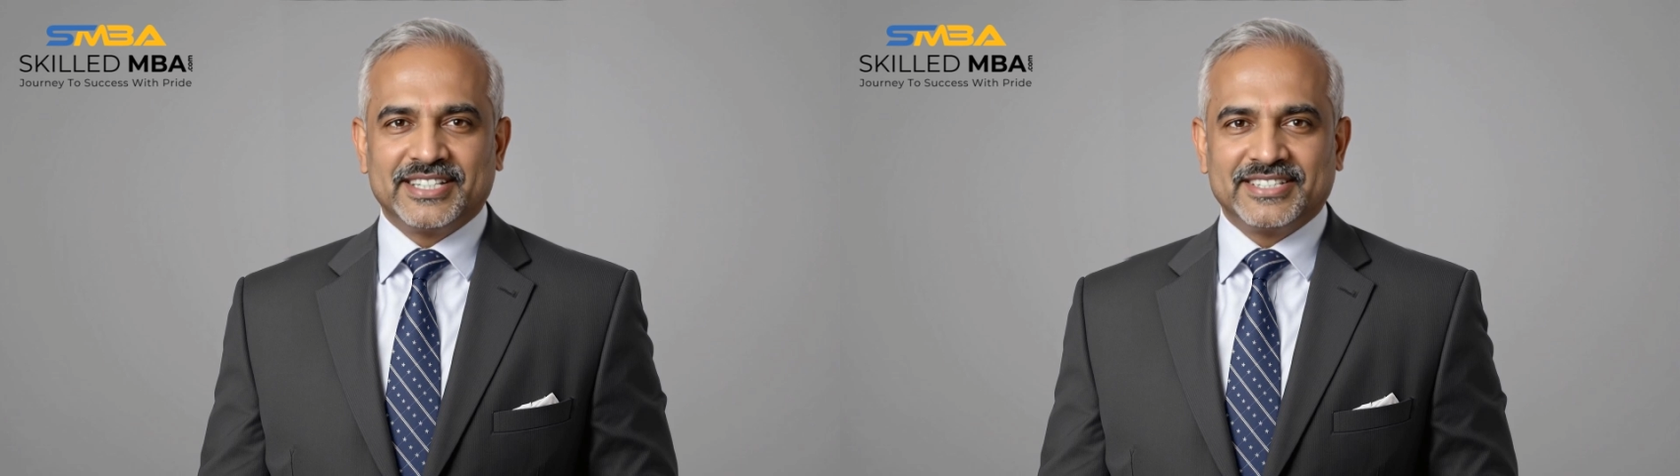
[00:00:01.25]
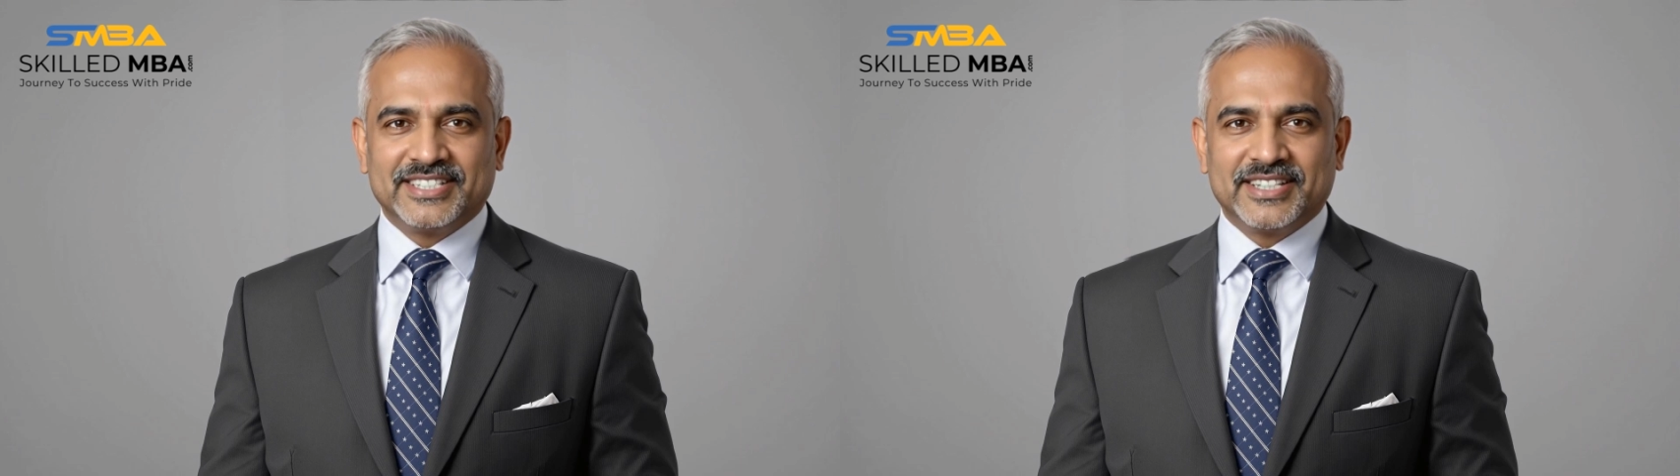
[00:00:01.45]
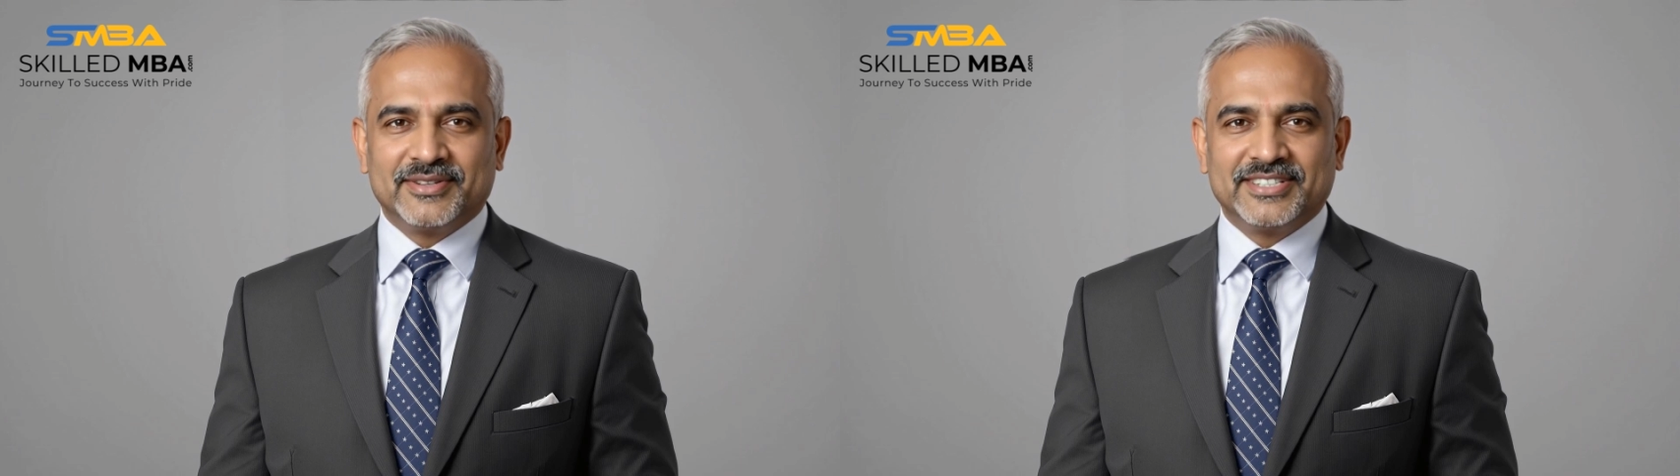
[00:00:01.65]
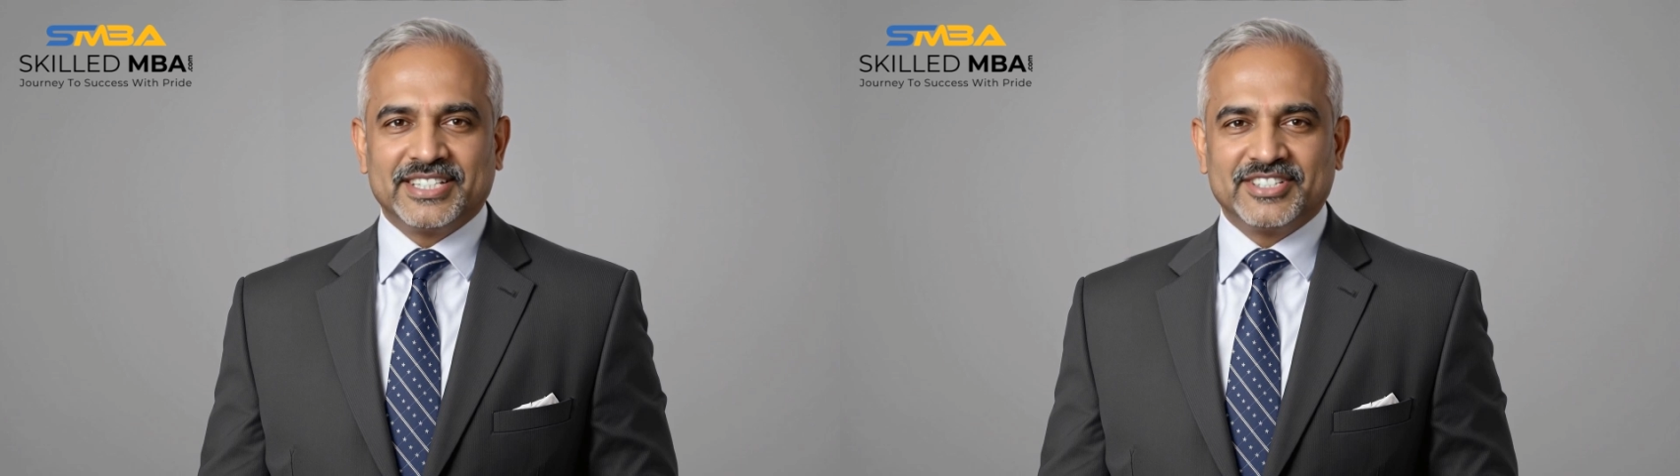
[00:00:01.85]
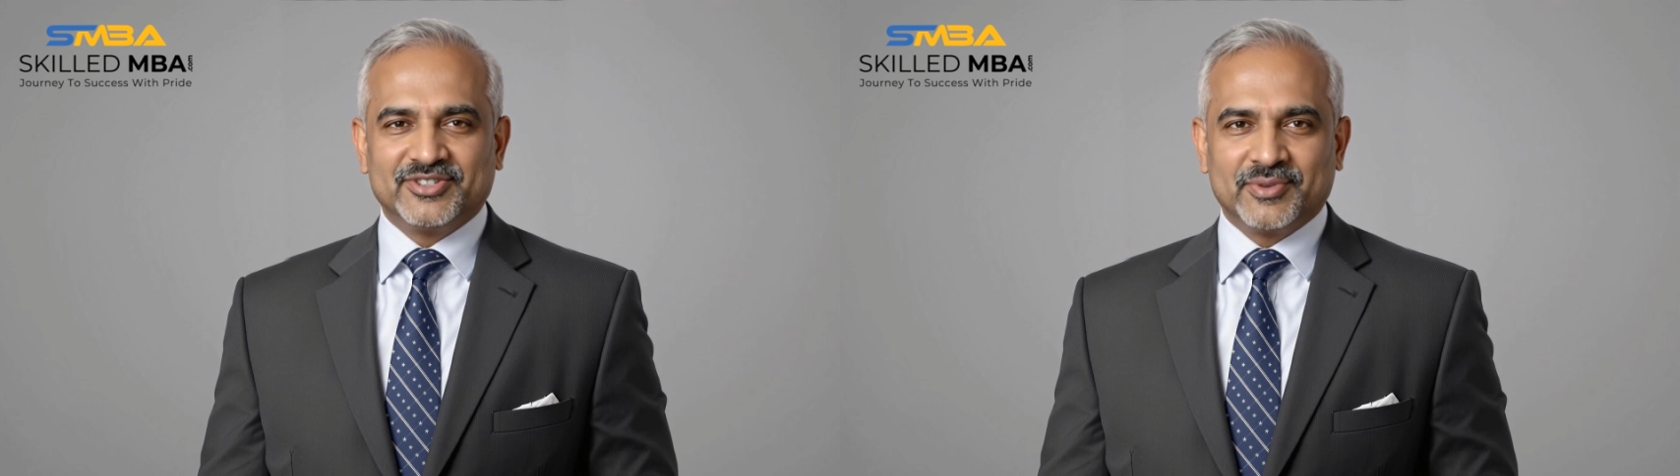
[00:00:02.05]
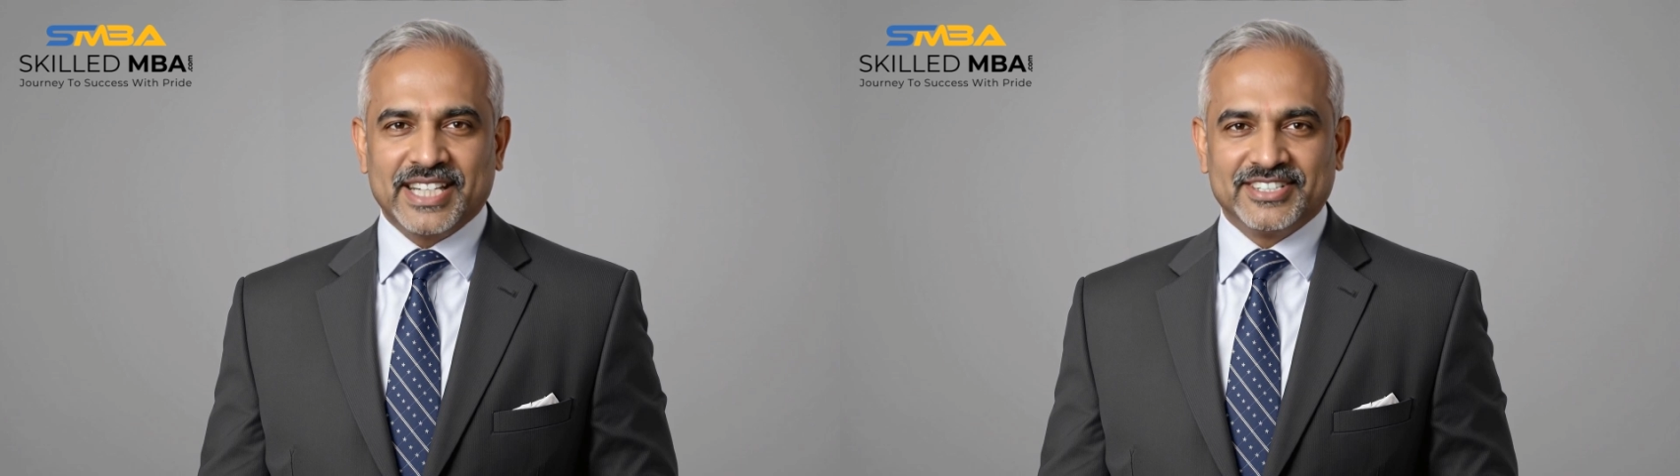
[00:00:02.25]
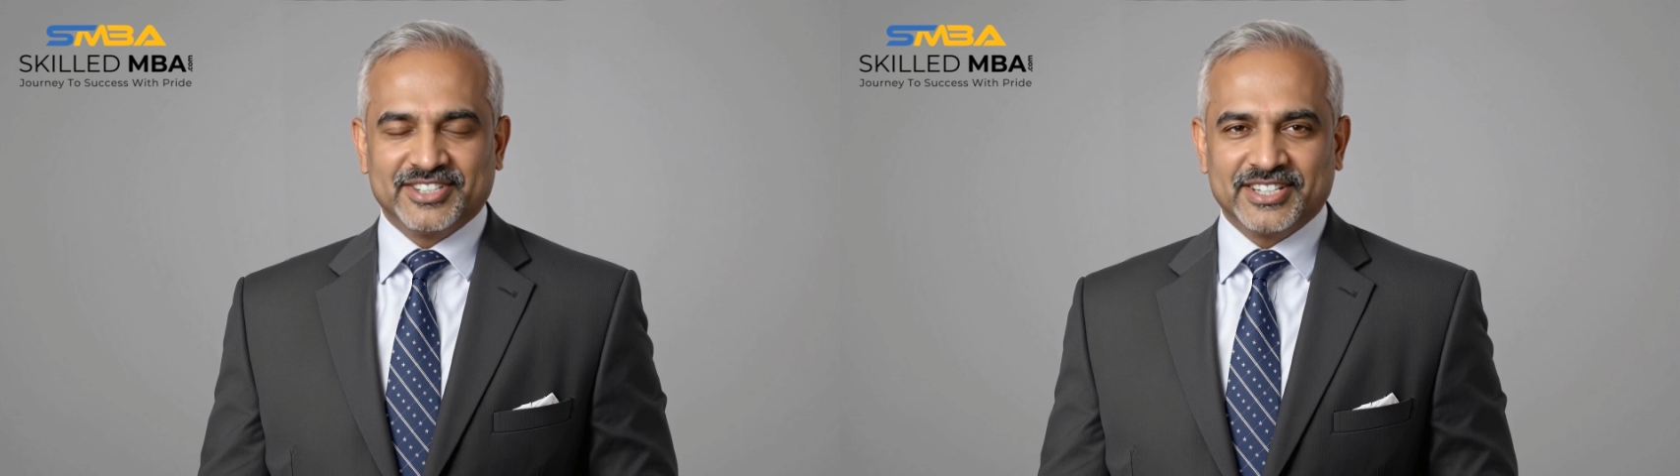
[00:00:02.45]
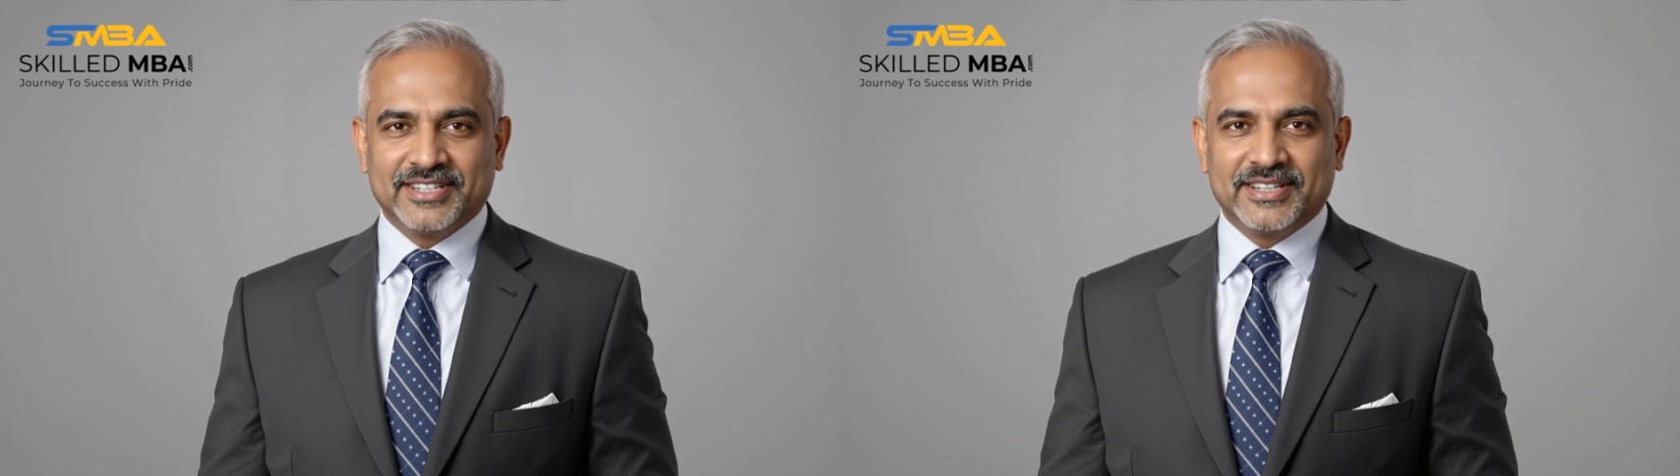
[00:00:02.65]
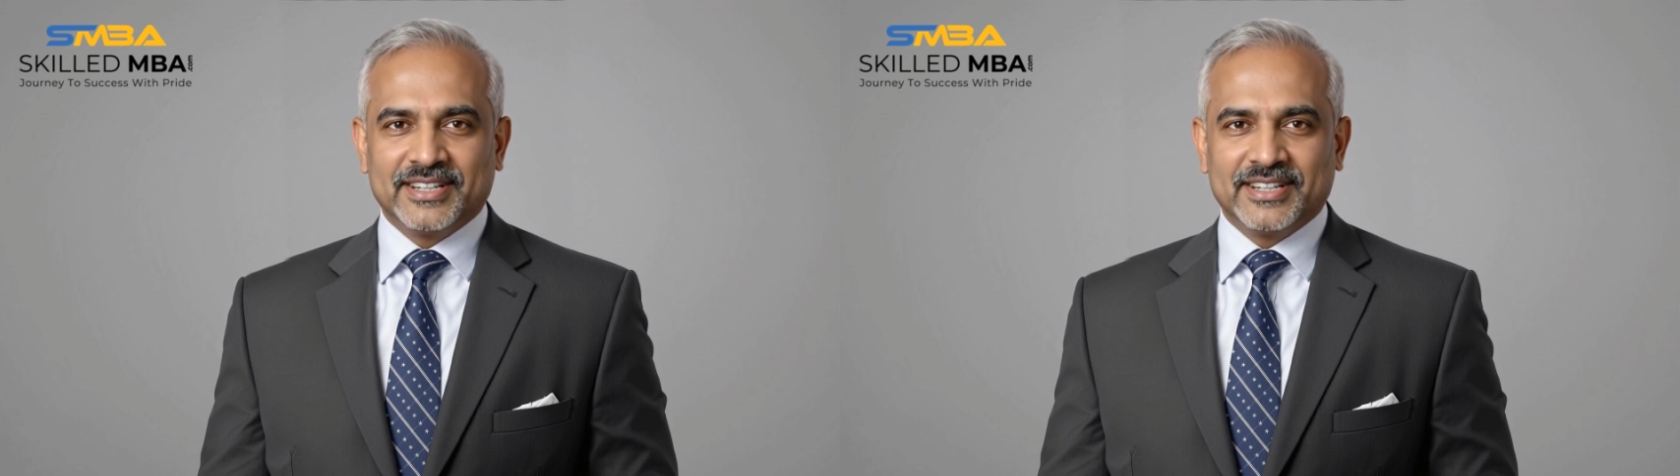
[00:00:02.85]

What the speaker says: Series in Strategy.